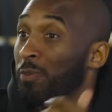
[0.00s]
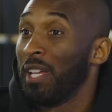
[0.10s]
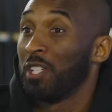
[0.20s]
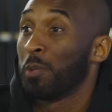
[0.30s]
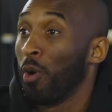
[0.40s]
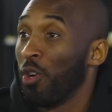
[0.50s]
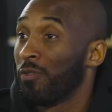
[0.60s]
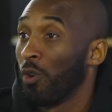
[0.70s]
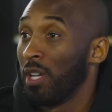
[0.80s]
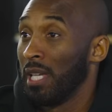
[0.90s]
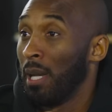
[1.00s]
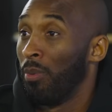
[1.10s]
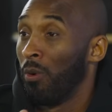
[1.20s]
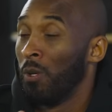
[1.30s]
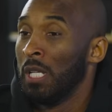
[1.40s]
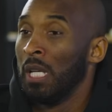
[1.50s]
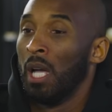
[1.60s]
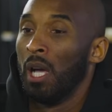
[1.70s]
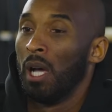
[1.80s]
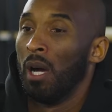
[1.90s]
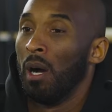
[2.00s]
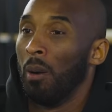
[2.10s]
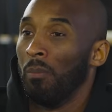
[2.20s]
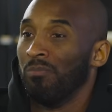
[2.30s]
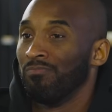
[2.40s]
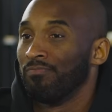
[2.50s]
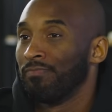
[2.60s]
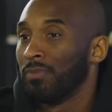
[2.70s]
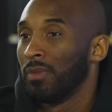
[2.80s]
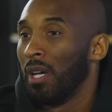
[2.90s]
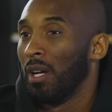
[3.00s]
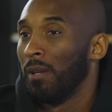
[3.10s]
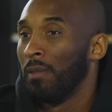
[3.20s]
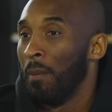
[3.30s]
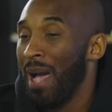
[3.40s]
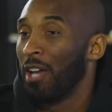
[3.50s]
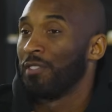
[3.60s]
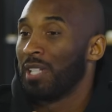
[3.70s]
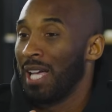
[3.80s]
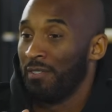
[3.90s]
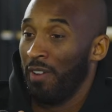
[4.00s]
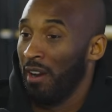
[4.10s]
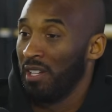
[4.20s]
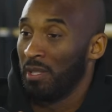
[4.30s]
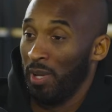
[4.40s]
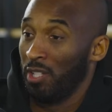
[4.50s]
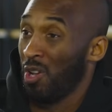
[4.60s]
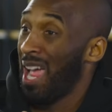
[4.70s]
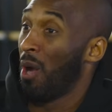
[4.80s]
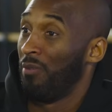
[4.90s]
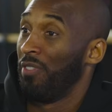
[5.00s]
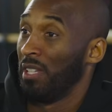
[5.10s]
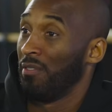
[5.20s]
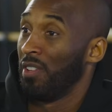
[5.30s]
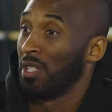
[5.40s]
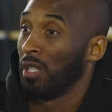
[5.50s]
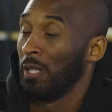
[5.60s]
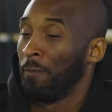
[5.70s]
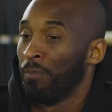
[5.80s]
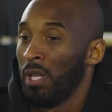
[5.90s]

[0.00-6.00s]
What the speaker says: Spurs, for example, the amount of shots varies, depends on how I'm feeling physically.